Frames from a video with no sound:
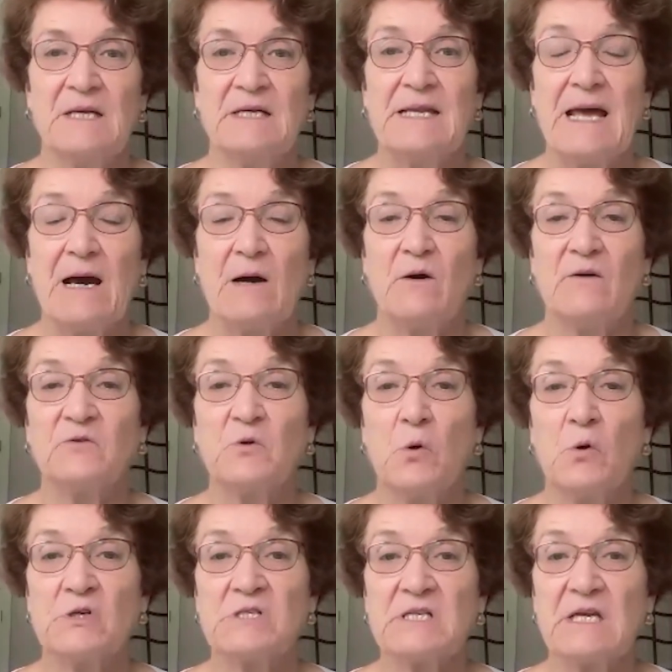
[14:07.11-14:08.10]
Now, of
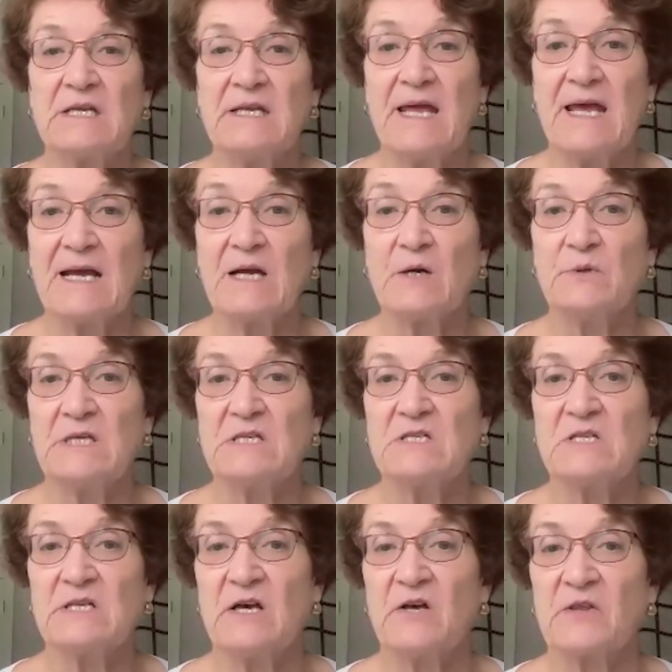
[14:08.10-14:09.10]
course, inequities
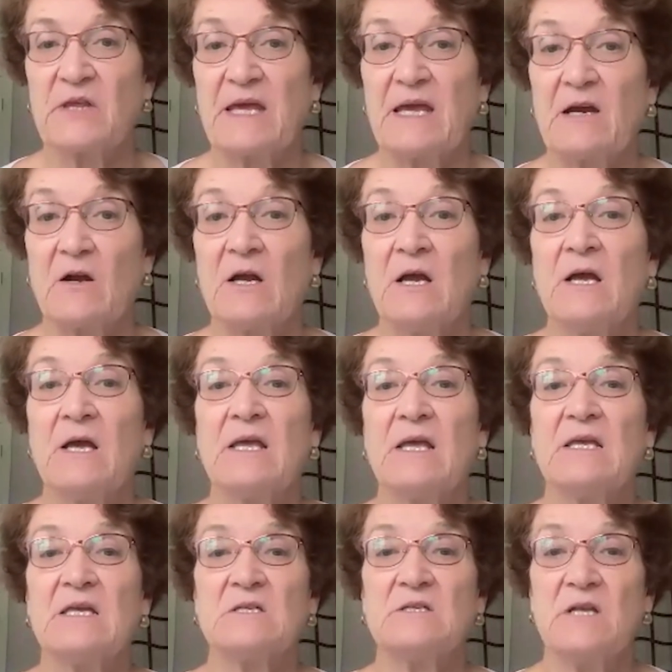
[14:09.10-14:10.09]
in healthcare
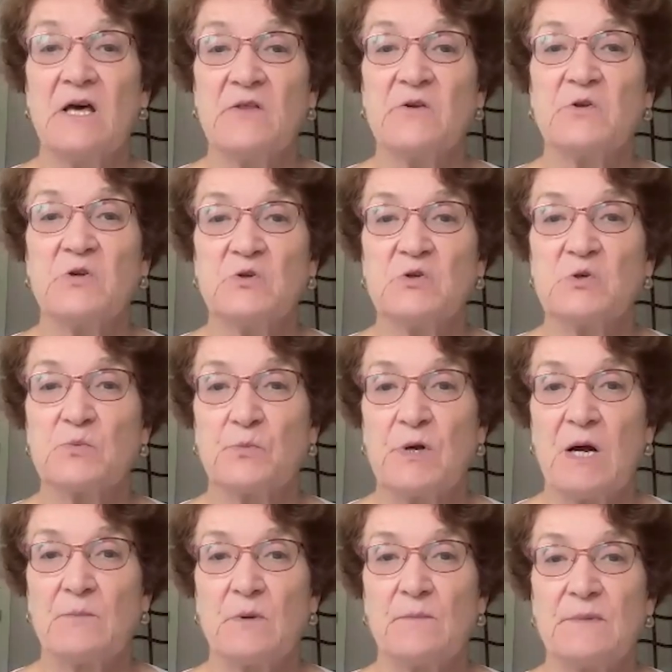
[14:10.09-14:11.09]
is another huge
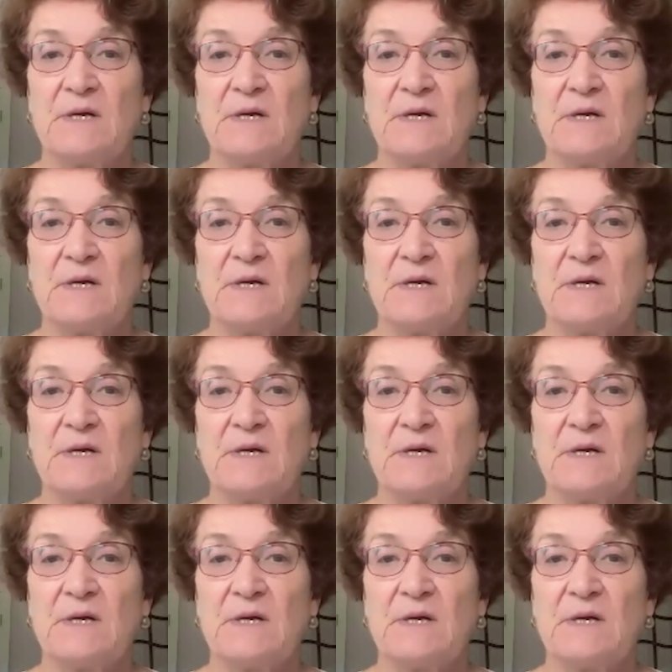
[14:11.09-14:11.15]
problem.